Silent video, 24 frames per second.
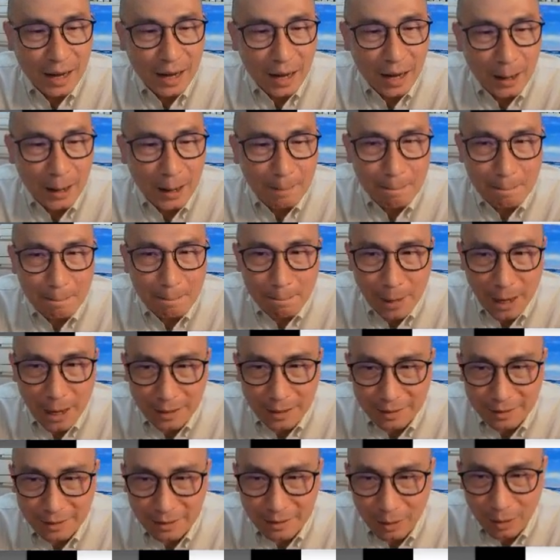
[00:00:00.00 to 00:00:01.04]

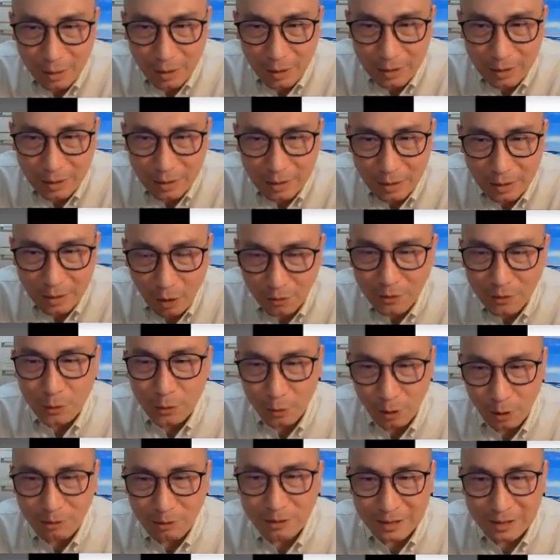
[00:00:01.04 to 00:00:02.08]
But on the
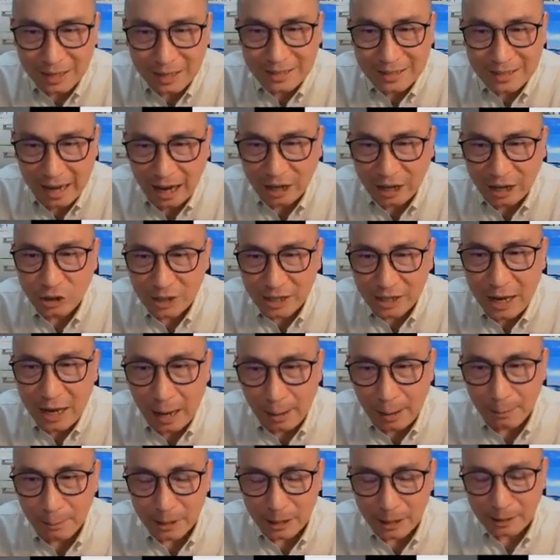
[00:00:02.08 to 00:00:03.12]
ground, that's actually
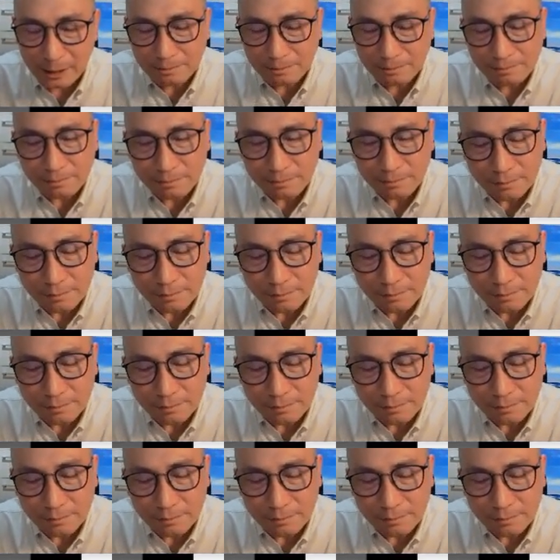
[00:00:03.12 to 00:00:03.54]
happening.